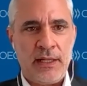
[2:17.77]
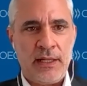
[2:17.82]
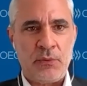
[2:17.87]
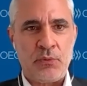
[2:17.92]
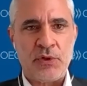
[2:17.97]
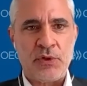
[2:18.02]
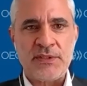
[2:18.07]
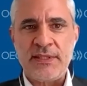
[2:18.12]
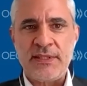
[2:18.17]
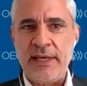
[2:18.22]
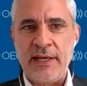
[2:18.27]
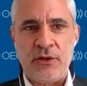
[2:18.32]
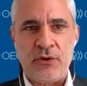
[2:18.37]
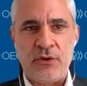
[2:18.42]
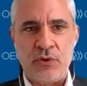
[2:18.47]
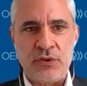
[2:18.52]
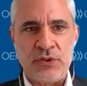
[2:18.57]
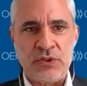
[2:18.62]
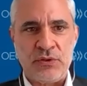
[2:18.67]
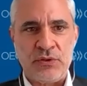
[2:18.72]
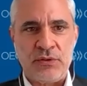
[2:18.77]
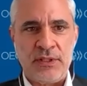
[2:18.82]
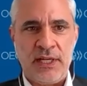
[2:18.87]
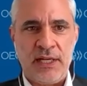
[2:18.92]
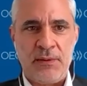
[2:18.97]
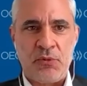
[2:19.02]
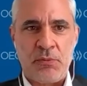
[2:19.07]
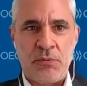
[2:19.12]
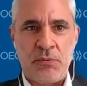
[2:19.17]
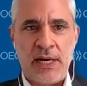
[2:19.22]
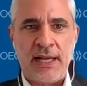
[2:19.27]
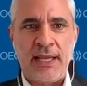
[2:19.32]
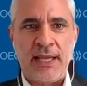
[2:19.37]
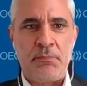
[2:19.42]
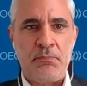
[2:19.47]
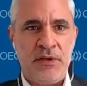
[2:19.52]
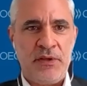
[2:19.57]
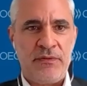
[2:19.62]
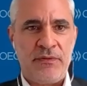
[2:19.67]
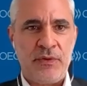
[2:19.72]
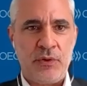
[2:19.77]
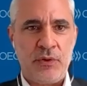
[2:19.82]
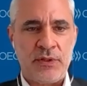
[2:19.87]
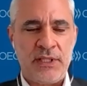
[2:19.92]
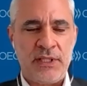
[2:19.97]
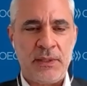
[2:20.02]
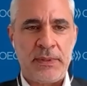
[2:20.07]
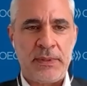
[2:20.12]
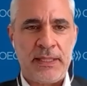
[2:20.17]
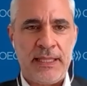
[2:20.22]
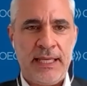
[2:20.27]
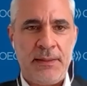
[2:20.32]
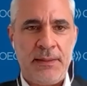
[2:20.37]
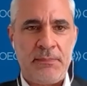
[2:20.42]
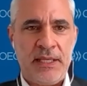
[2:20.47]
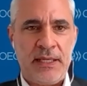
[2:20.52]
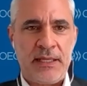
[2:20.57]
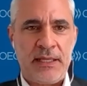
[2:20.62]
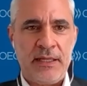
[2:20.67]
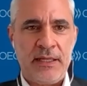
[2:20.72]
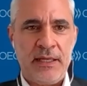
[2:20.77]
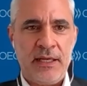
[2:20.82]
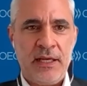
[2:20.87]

It was there also in the labor market before the pandemic.